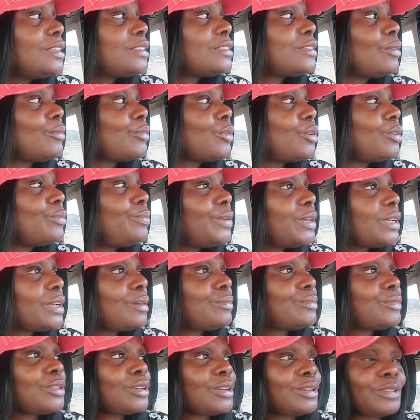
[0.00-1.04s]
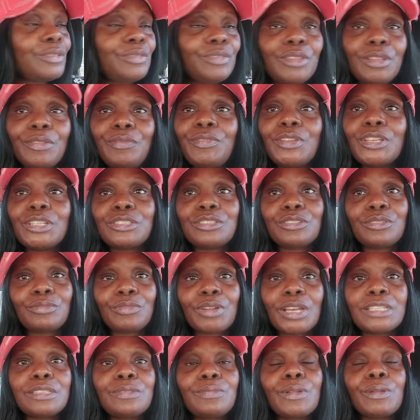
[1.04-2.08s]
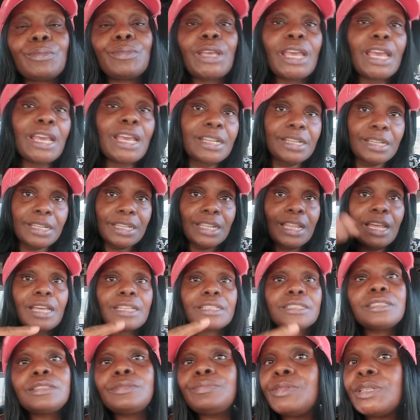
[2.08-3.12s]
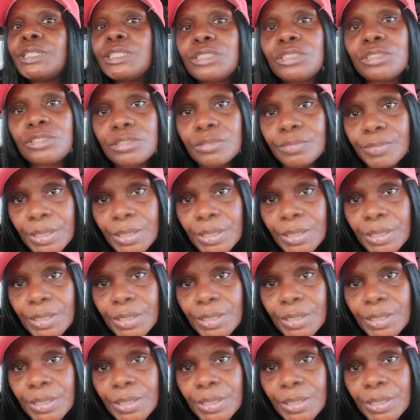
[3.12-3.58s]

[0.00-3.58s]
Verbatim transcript: So I'm going to pick up the, the fish and rice, but I'm going to add a lot of spinach to